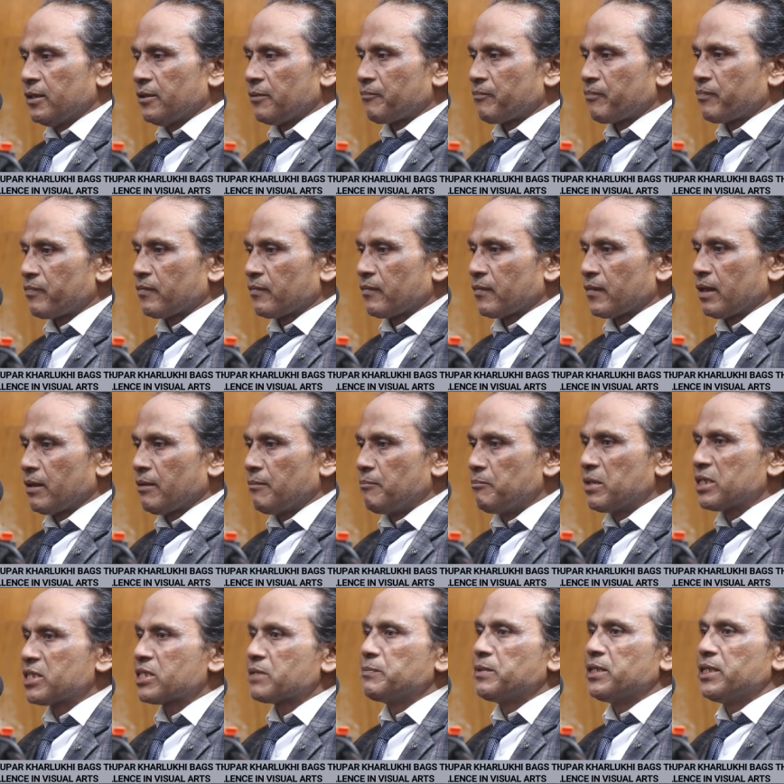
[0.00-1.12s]

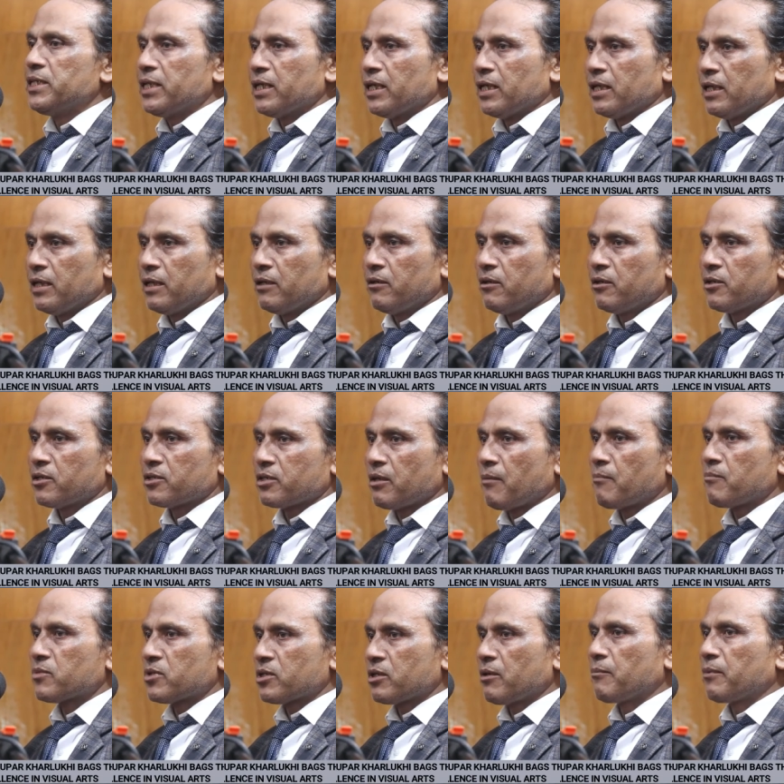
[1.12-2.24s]
mixed media or
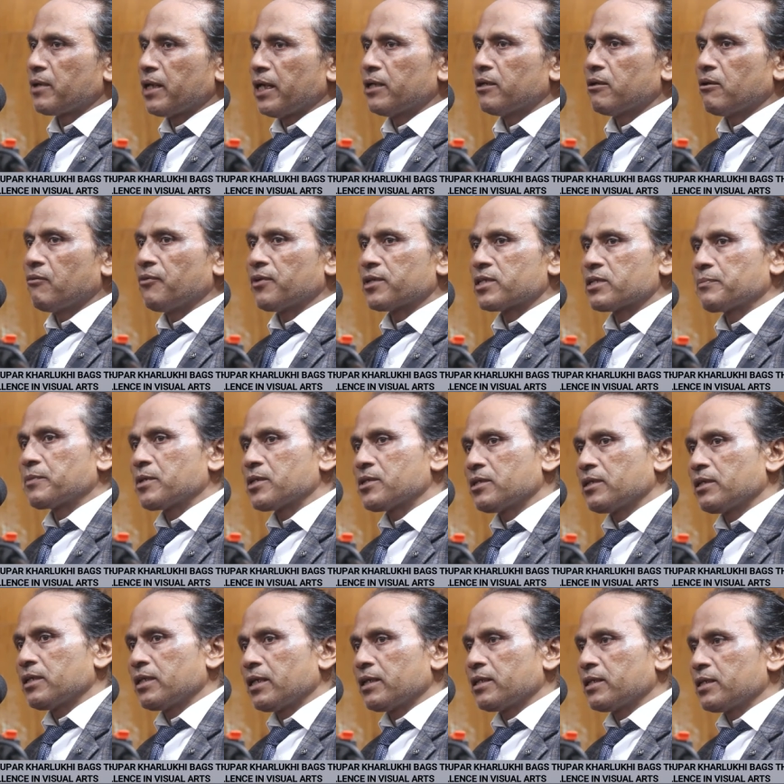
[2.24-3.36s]
some kind of
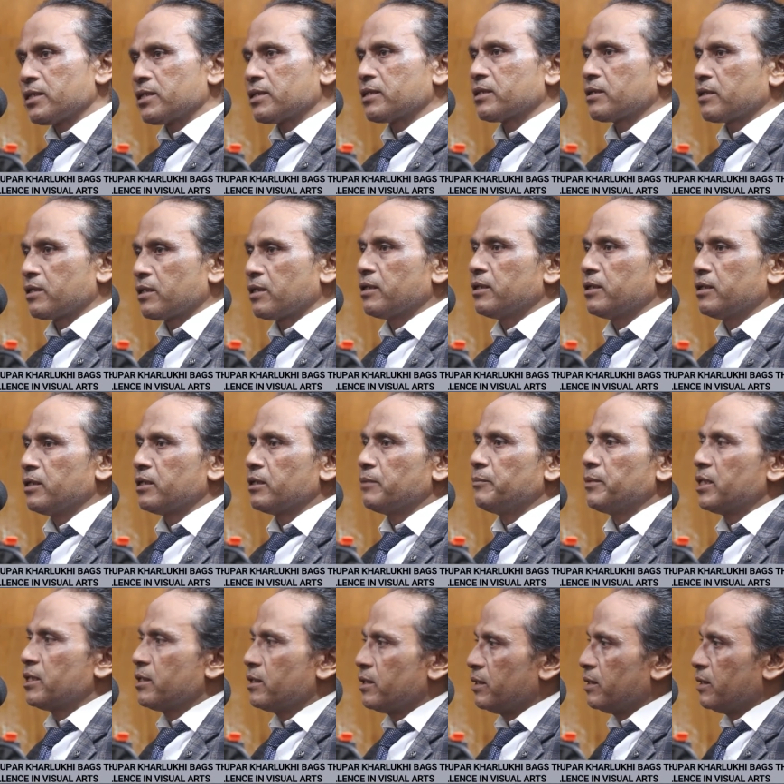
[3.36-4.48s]
expression that is little
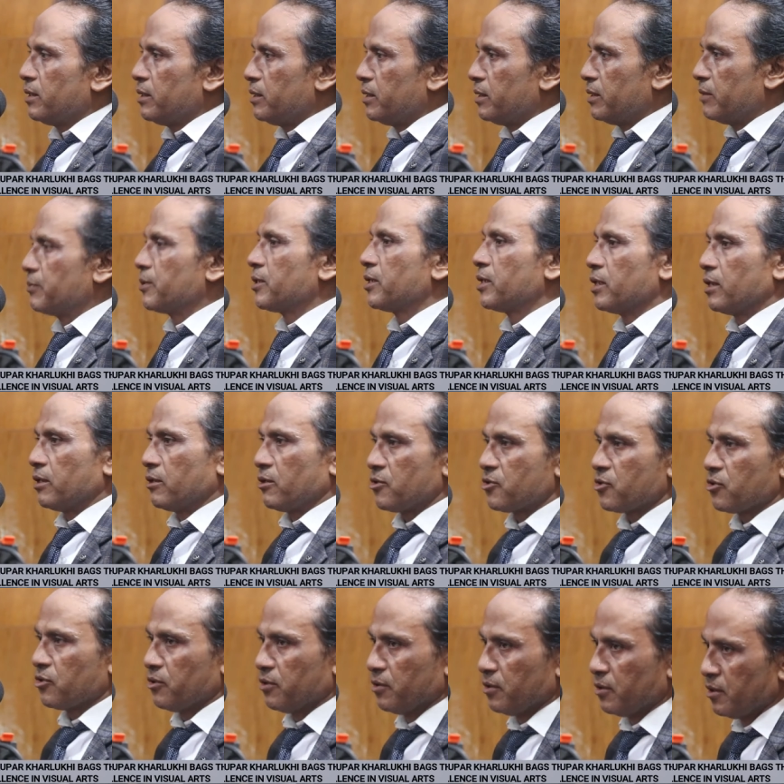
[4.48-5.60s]
bit liberal
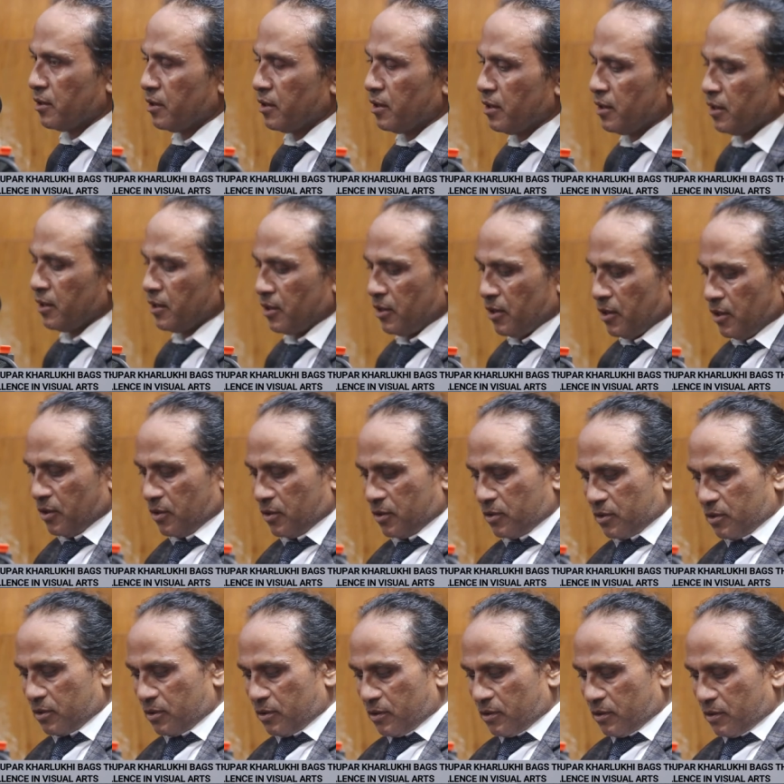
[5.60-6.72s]
also. So
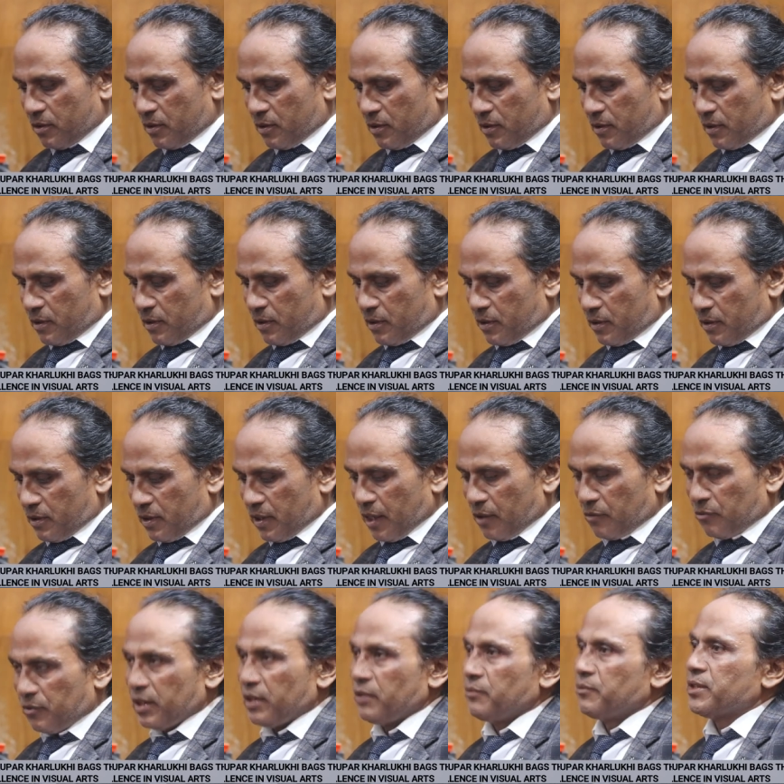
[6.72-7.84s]
that
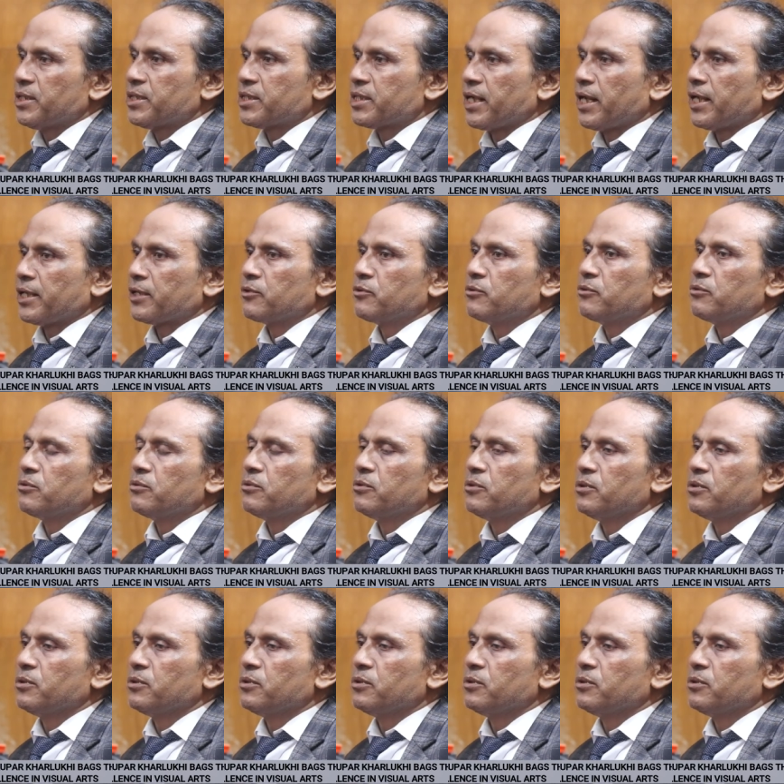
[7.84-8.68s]
way we're trying to